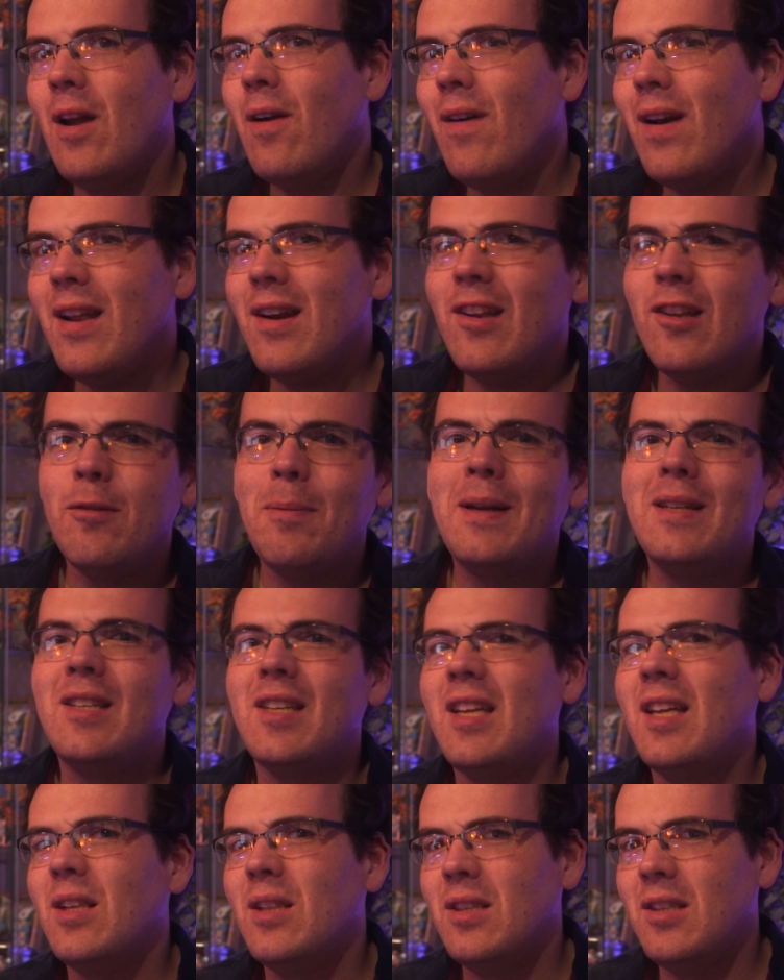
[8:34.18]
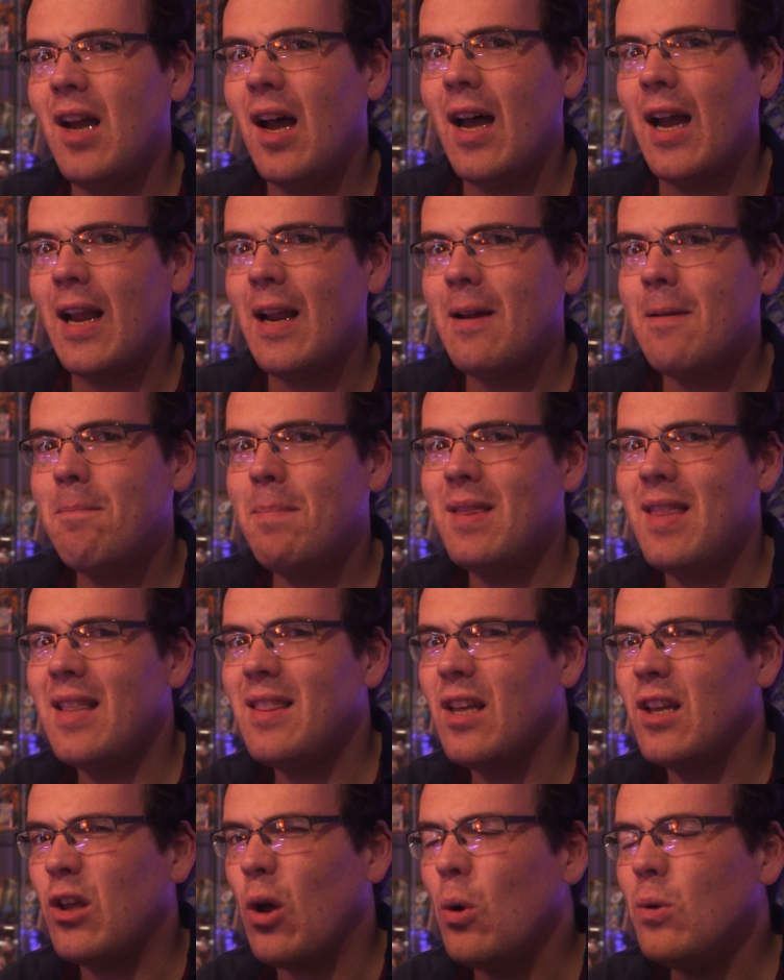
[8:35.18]
Derolin is about to kill Dai, but
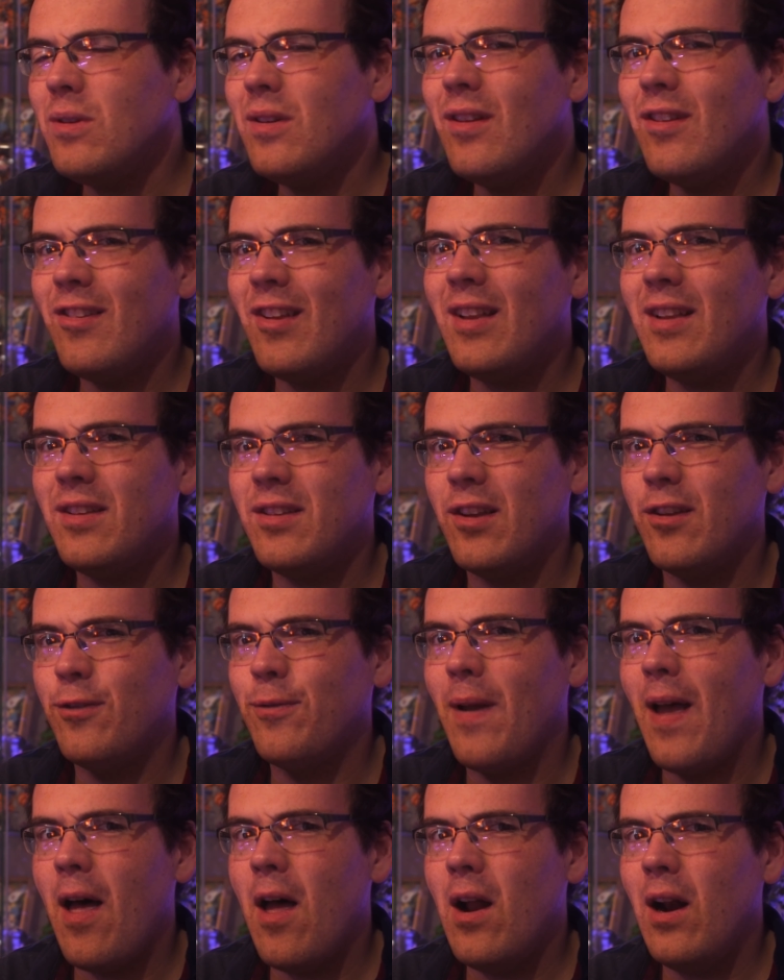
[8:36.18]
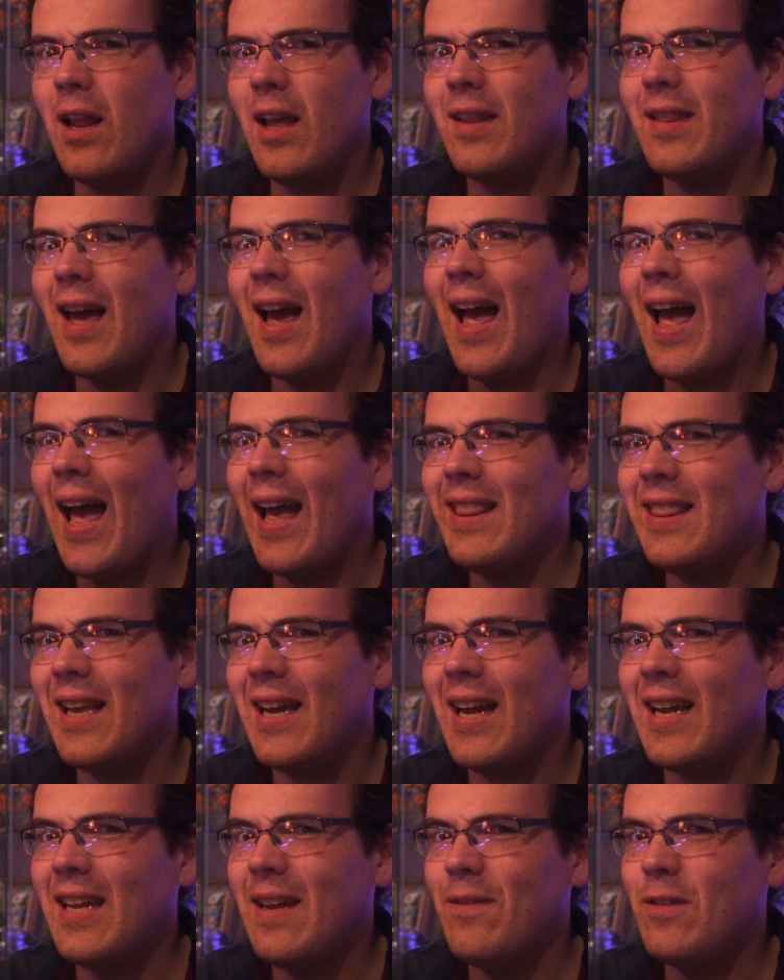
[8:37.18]
then the golden cylinders for earlier that
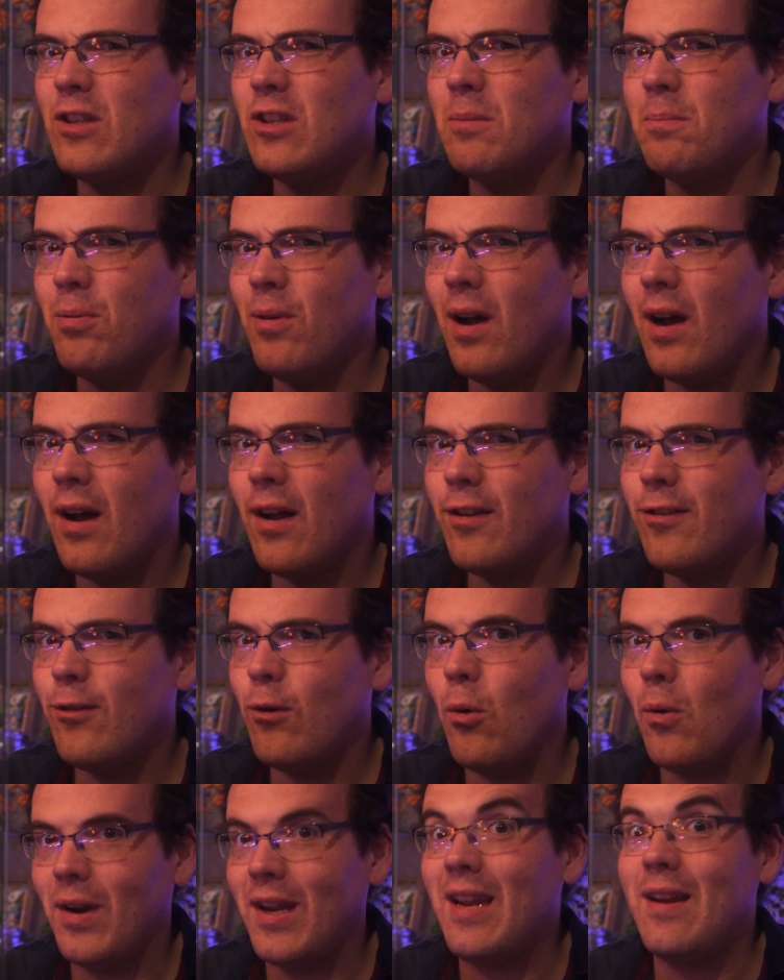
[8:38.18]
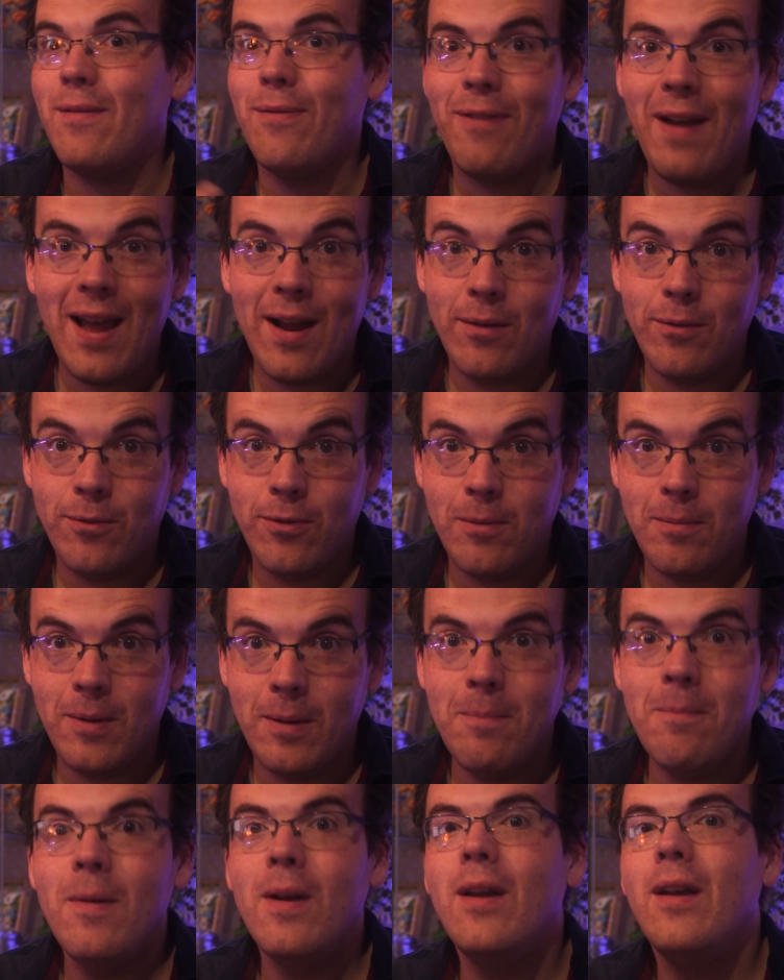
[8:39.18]
Hadlar had given to Brass, or he'd found from
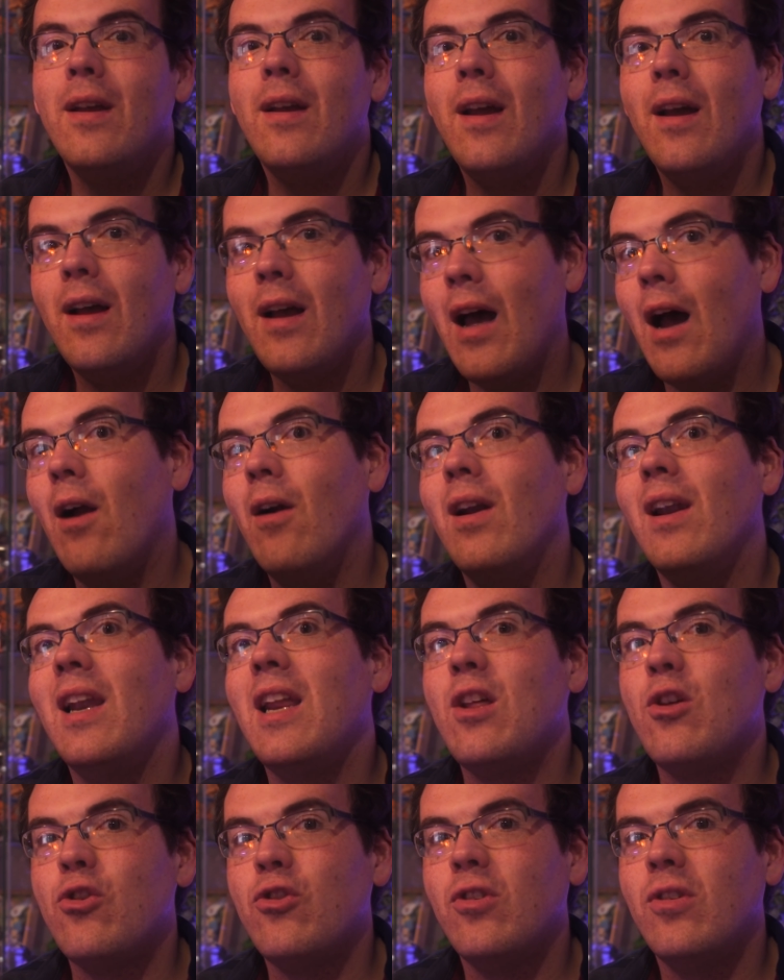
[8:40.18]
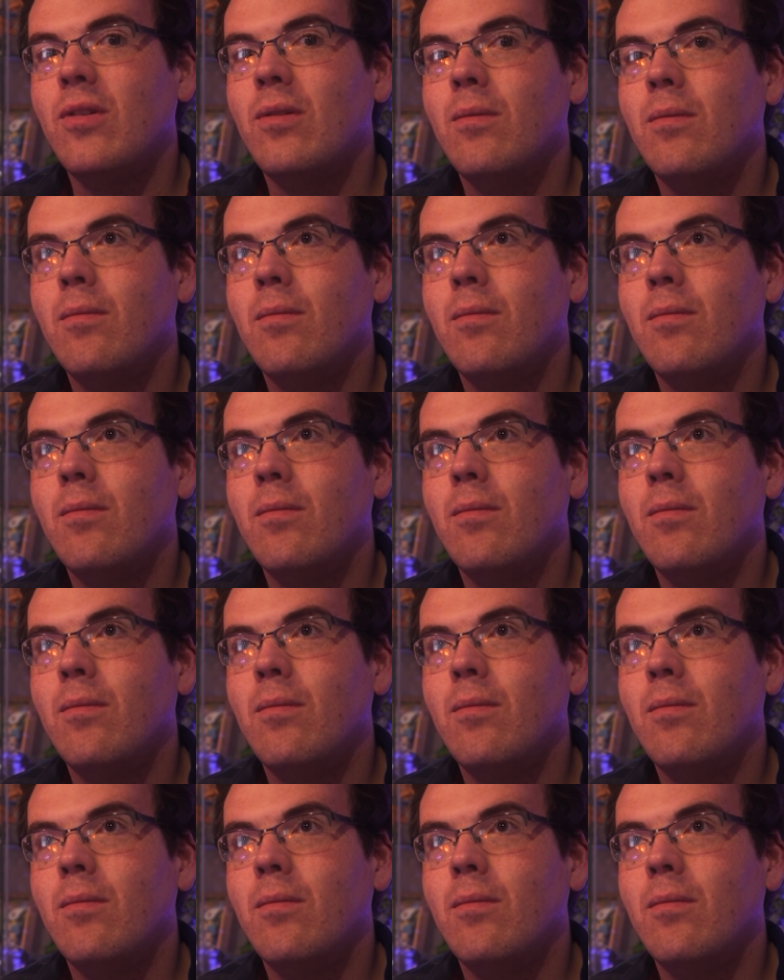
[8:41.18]
them, are unleashed.